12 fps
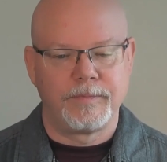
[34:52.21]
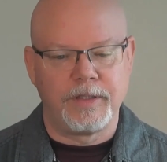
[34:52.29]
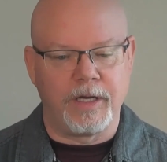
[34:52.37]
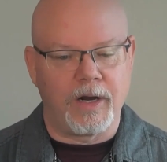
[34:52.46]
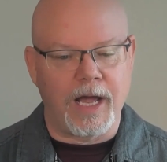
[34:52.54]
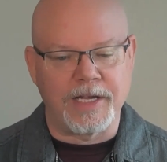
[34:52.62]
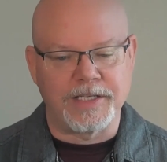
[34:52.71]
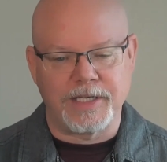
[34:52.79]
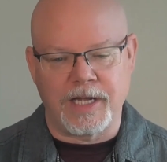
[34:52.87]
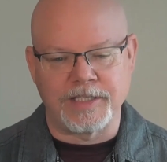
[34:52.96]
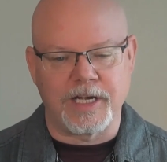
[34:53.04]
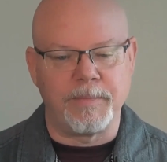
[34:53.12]
Yeah,
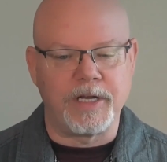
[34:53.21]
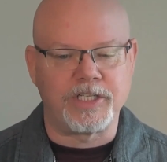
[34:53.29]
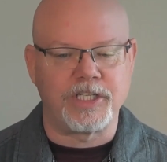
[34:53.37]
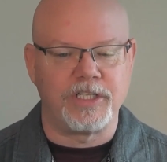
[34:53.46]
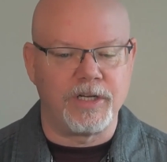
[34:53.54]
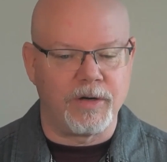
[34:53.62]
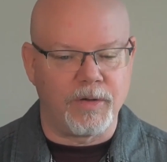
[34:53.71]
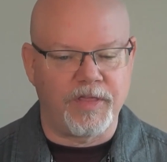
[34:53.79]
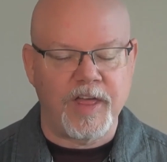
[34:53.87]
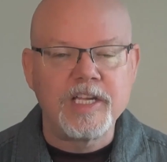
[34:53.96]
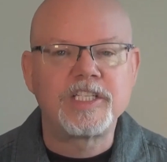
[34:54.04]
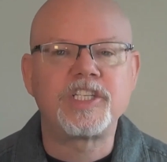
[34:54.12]
as I mentioned,
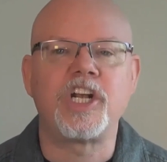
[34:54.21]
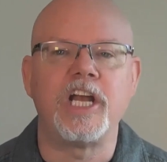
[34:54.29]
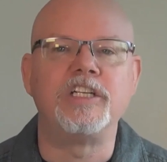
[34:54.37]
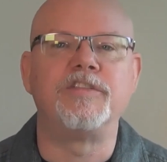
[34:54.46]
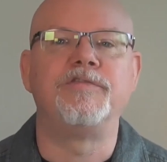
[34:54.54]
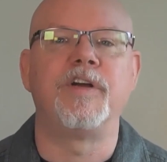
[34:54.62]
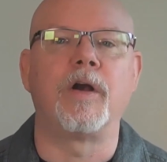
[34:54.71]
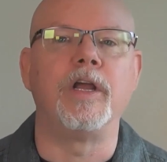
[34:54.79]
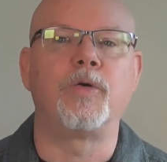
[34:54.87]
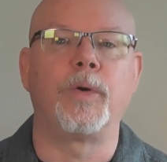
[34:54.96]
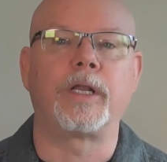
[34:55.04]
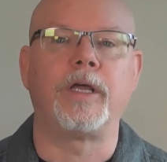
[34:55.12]
things change very
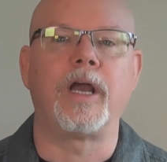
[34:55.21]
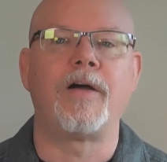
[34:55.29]
quickly.